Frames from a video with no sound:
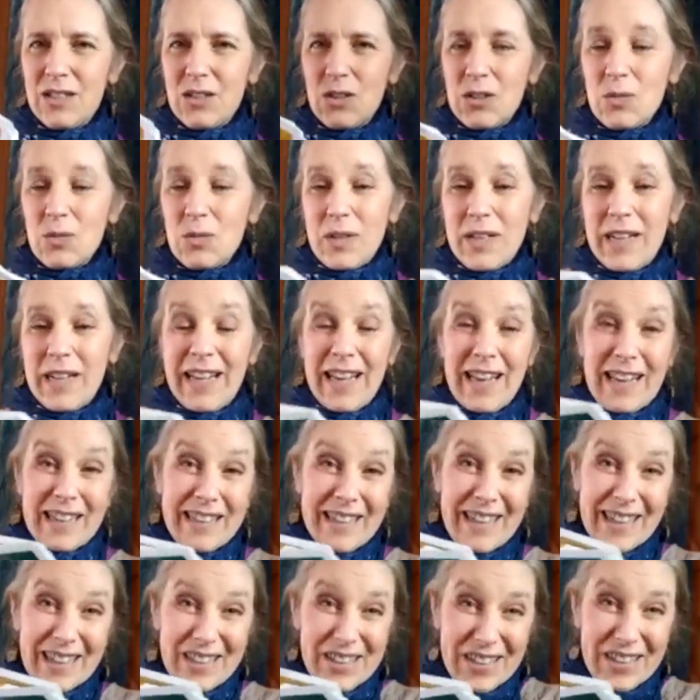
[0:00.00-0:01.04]
is just when I had
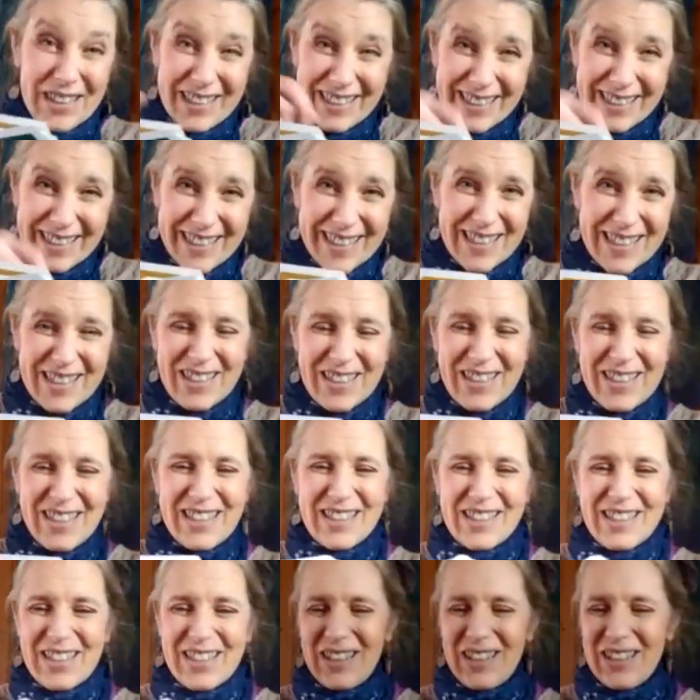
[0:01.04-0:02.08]
to actually cut these
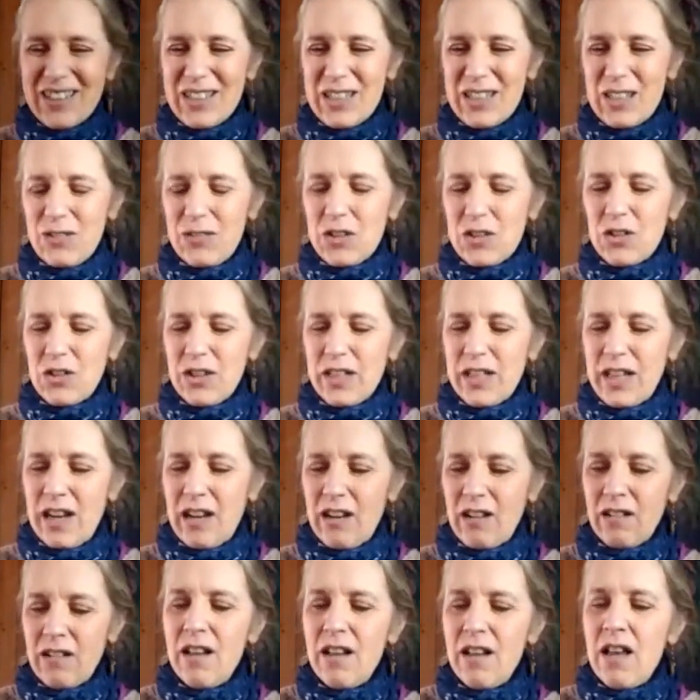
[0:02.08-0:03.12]
these cards individually
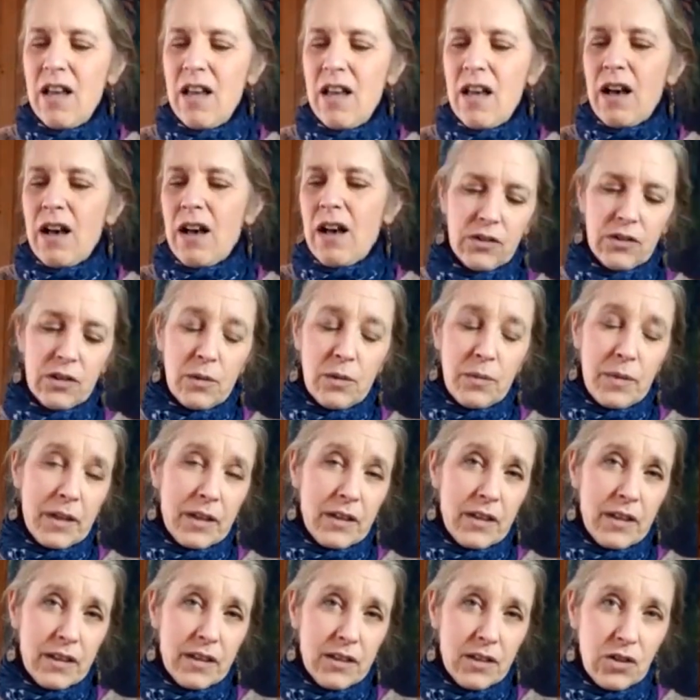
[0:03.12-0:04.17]
out. There's going to be a
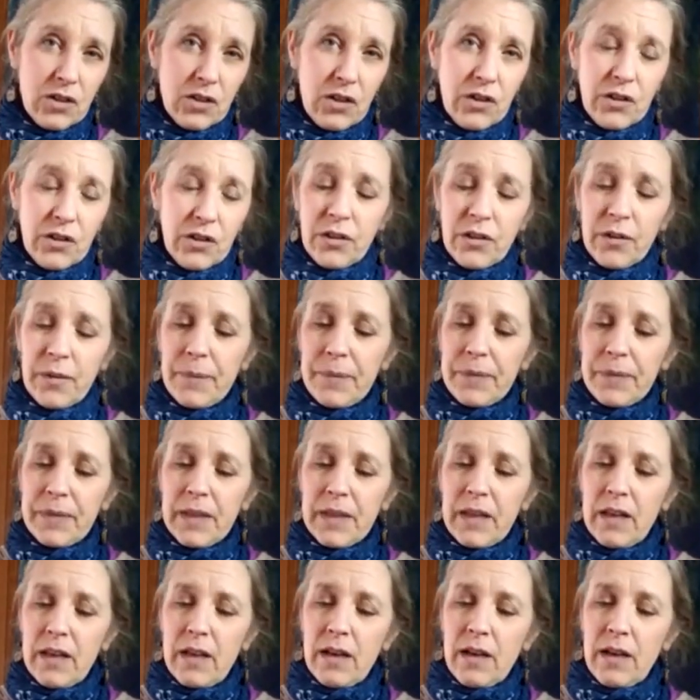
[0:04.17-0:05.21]
Kickstarter
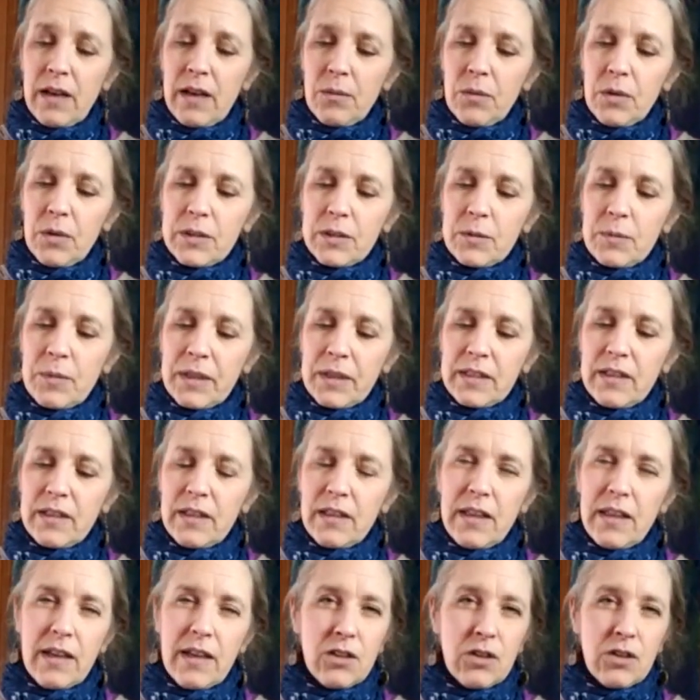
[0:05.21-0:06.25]
um, we're
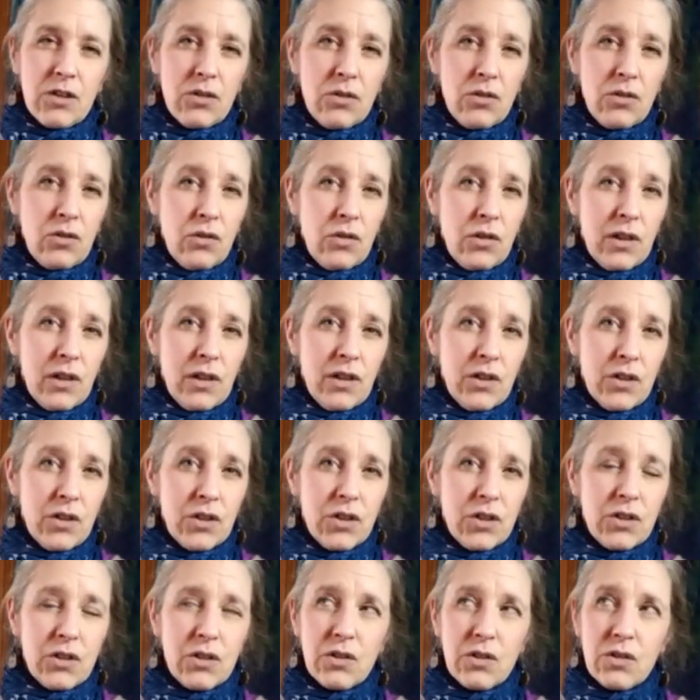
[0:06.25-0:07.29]
expecting that to
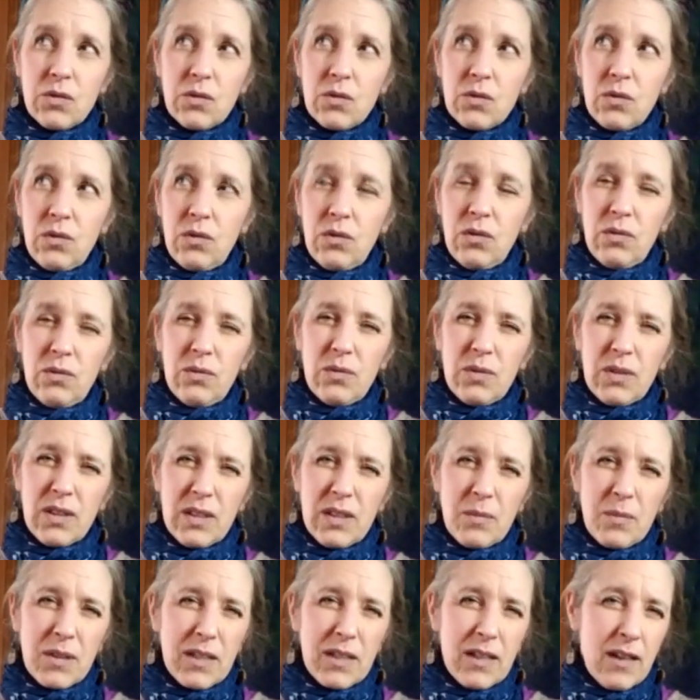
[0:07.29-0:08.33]
launch mm,
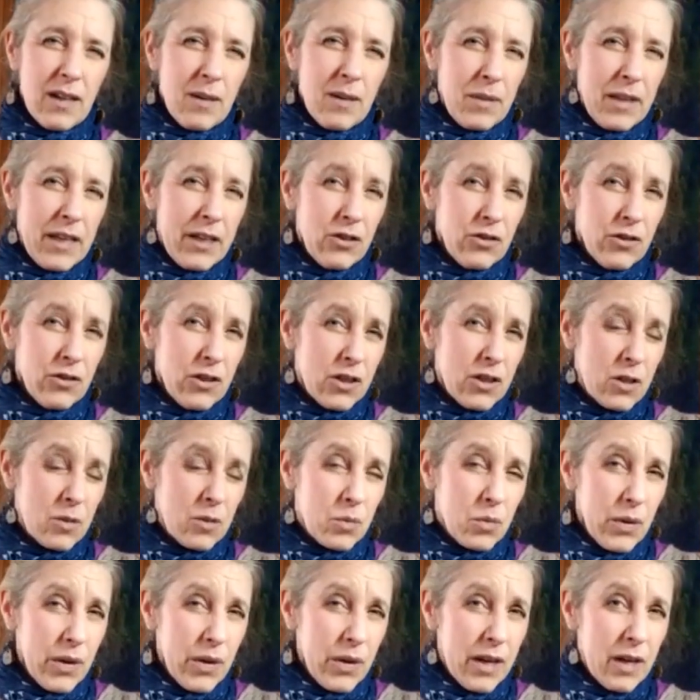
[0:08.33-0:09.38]
sometime later this
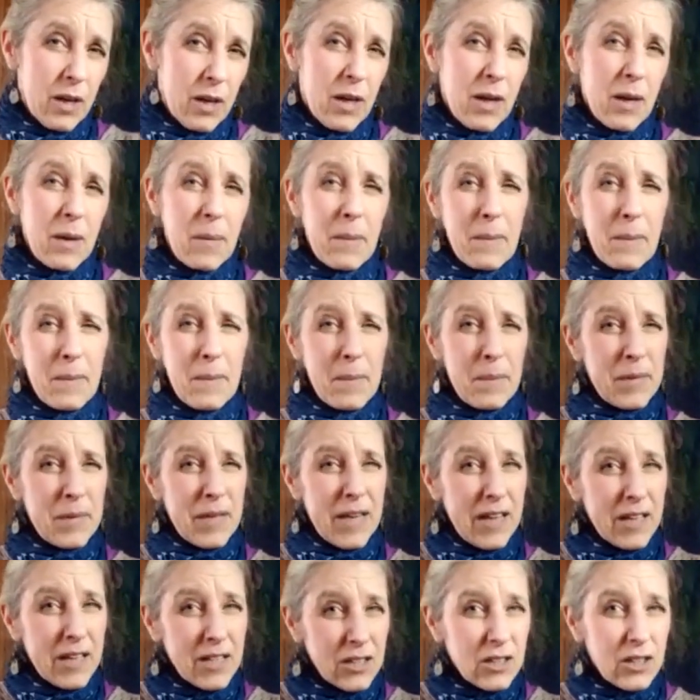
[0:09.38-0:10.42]
spring,
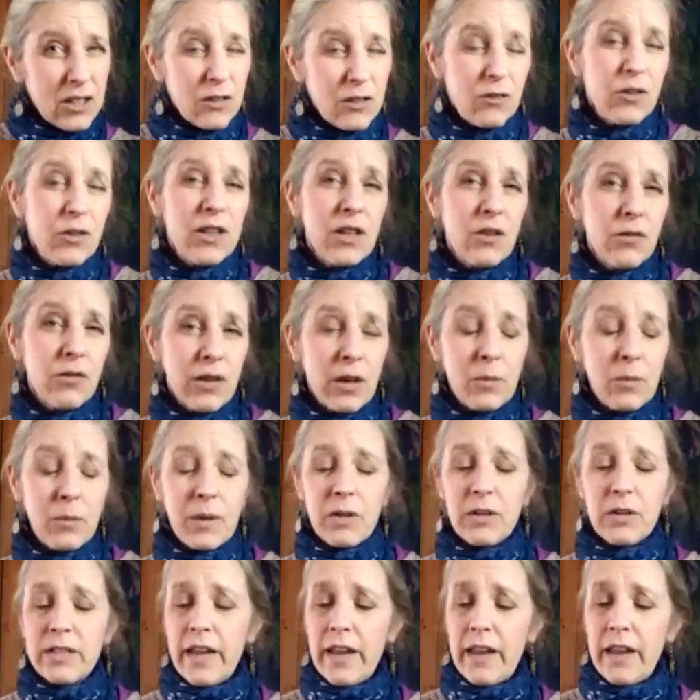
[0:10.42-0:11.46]
tentatively around
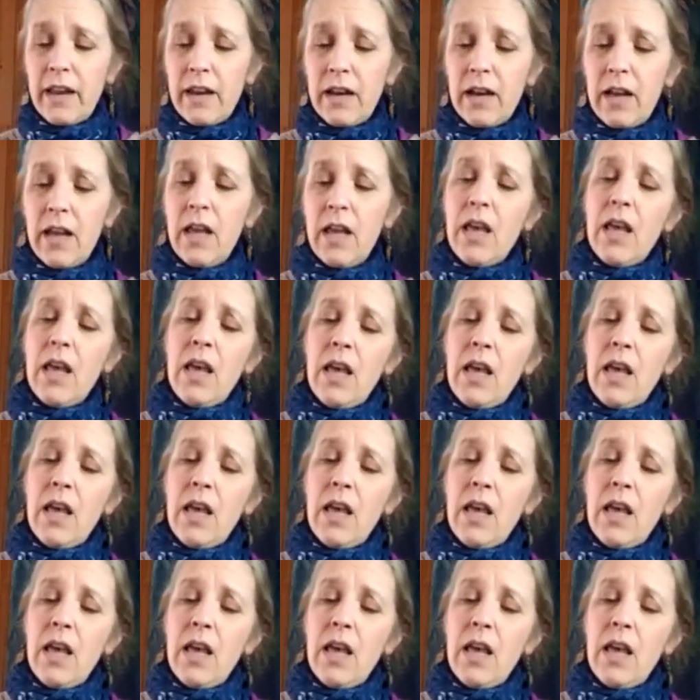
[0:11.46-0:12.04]
Beltane,